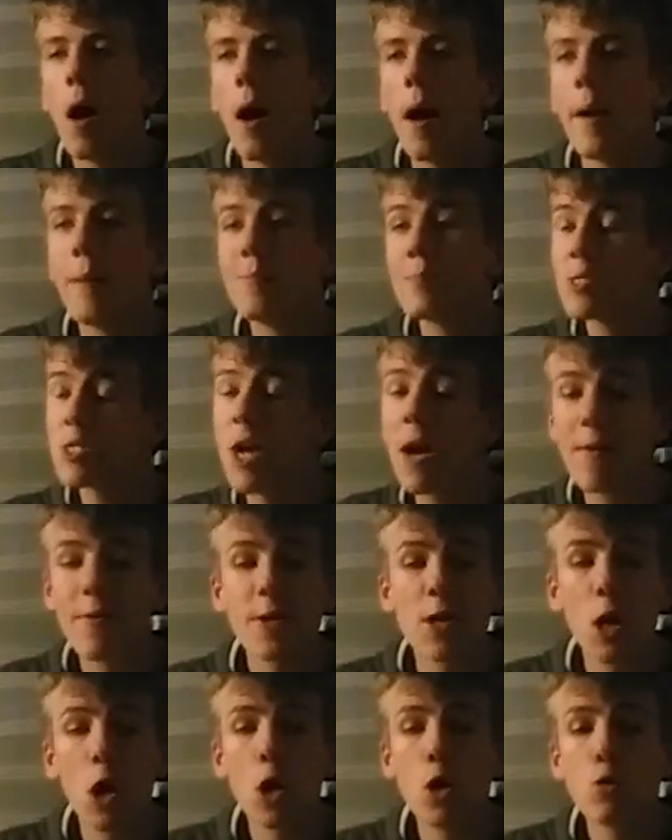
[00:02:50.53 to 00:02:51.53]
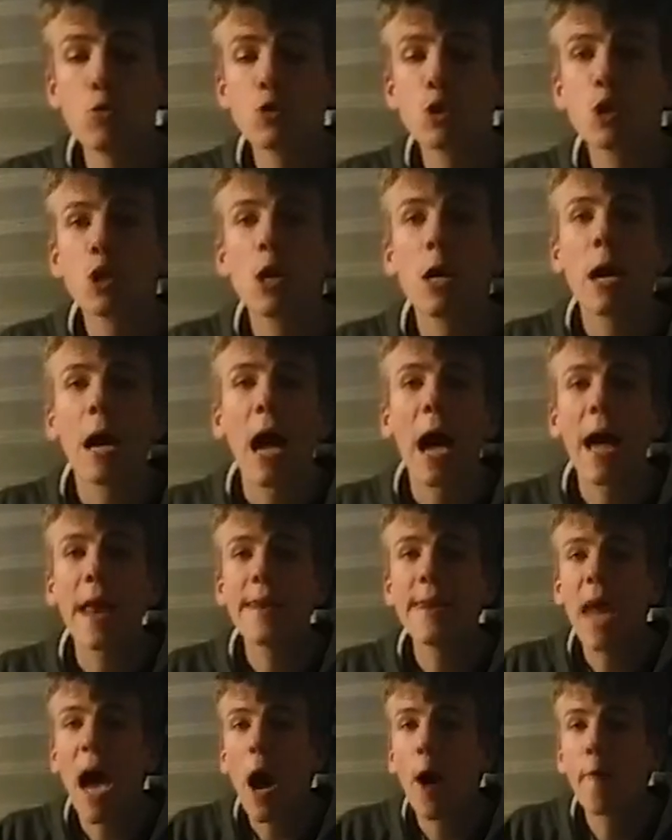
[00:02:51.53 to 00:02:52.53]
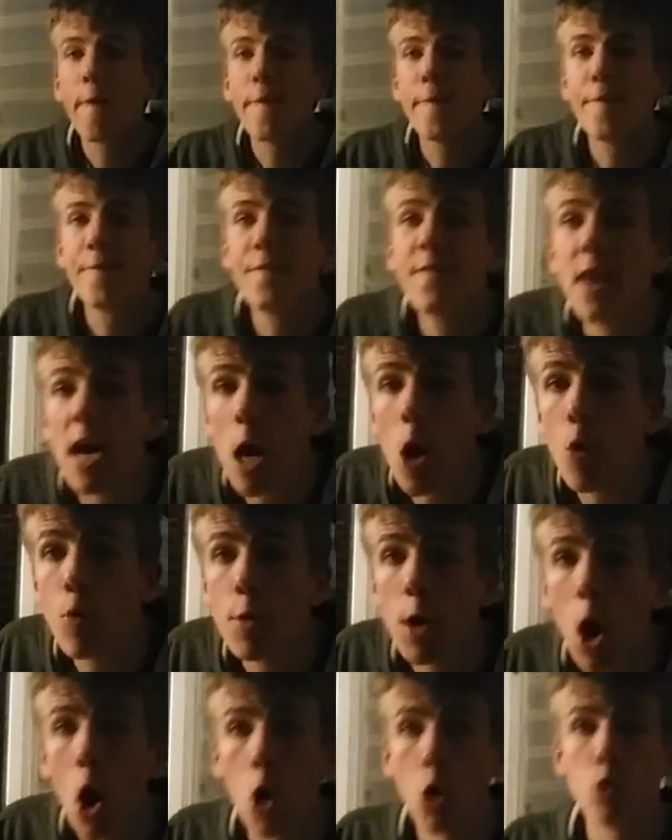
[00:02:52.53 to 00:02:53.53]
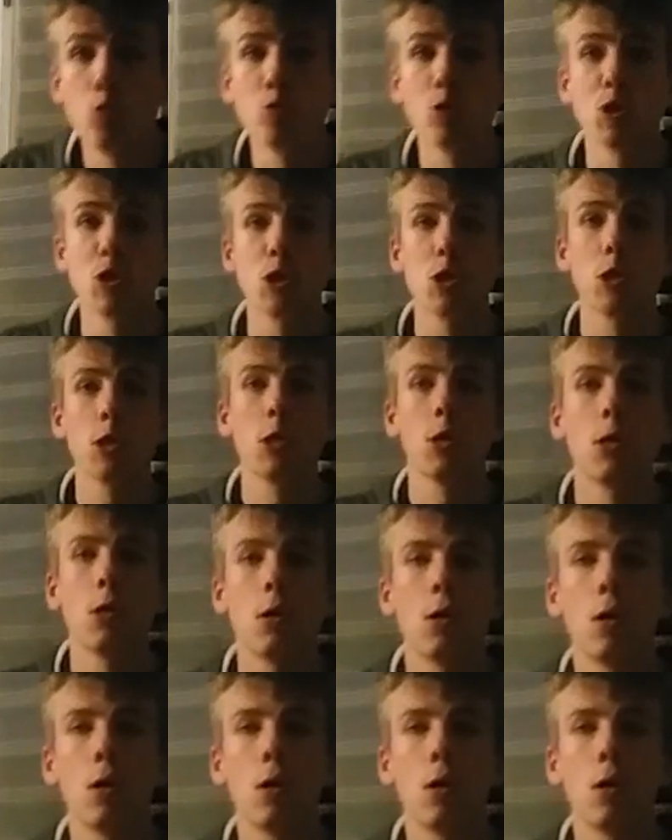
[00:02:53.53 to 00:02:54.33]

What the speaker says: Sharon knows, and now Phil knows.